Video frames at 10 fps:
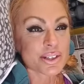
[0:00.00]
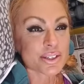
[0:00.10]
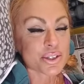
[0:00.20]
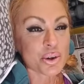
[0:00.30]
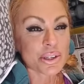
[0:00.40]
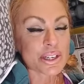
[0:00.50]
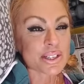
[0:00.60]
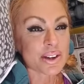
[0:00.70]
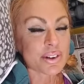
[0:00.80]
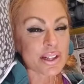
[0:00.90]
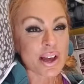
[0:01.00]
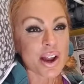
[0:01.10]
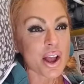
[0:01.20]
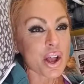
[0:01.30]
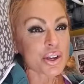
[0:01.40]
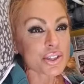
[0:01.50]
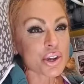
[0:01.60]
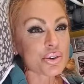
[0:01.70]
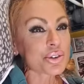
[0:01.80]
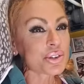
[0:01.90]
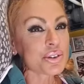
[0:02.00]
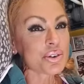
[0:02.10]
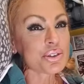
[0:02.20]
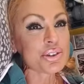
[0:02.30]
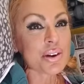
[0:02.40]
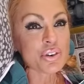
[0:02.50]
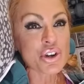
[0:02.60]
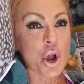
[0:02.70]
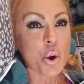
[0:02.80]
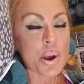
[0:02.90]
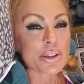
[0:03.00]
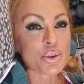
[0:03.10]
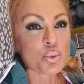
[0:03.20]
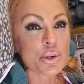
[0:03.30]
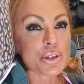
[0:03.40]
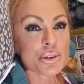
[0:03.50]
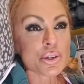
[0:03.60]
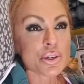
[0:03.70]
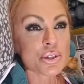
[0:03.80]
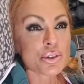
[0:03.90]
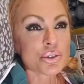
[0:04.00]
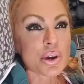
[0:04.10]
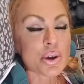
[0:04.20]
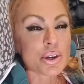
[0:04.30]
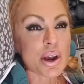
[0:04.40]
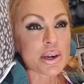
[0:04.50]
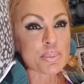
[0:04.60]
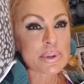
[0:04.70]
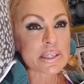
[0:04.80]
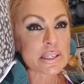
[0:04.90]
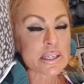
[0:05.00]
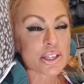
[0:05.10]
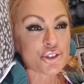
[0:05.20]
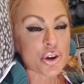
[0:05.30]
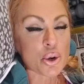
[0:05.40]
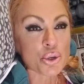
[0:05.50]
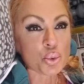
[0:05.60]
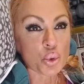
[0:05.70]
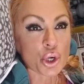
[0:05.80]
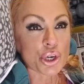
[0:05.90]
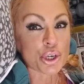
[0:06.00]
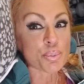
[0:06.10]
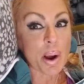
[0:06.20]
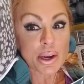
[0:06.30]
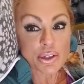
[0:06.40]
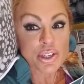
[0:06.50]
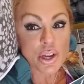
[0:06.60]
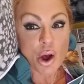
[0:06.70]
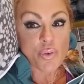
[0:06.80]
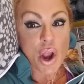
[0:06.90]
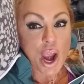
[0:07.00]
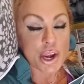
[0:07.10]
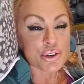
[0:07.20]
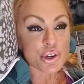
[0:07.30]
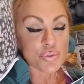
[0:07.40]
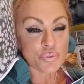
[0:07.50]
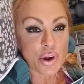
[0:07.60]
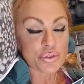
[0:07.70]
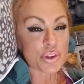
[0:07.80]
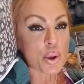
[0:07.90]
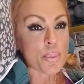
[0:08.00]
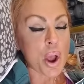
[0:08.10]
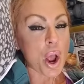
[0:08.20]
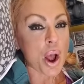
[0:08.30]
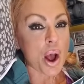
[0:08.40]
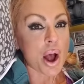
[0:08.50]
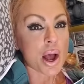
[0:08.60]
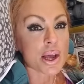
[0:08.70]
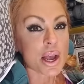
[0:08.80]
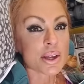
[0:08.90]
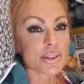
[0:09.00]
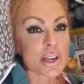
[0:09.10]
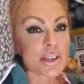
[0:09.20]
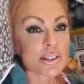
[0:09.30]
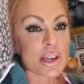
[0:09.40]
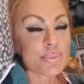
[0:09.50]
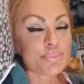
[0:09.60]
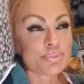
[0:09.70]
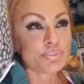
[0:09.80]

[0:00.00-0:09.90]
stolen and stuff like that. So you know, you never know. And then when you're you're out of business, that you're out your work, and you're by yourself, and you confront them, and they they